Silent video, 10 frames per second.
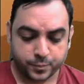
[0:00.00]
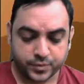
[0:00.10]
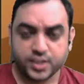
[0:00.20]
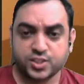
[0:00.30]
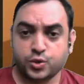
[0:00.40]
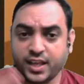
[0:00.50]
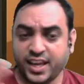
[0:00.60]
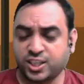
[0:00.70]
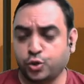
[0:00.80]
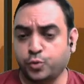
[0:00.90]
So
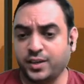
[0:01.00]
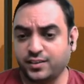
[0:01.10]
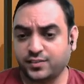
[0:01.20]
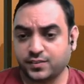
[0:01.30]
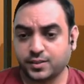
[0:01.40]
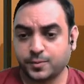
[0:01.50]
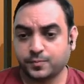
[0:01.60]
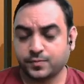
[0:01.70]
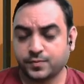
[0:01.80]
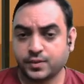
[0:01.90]
take 2 minutes,
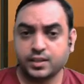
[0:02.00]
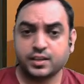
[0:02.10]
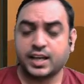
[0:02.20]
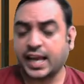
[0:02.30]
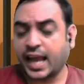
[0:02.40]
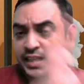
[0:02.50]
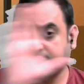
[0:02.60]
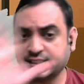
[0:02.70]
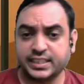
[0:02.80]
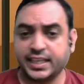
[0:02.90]

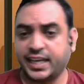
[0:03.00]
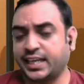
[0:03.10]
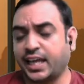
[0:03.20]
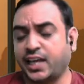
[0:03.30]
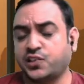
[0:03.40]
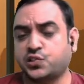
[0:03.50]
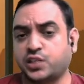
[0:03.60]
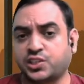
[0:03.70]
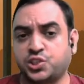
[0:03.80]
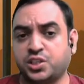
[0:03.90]
glance it entire
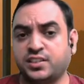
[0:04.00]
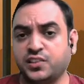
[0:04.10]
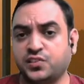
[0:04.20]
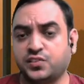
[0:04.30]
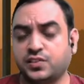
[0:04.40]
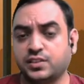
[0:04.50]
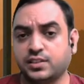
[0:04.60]
structure this.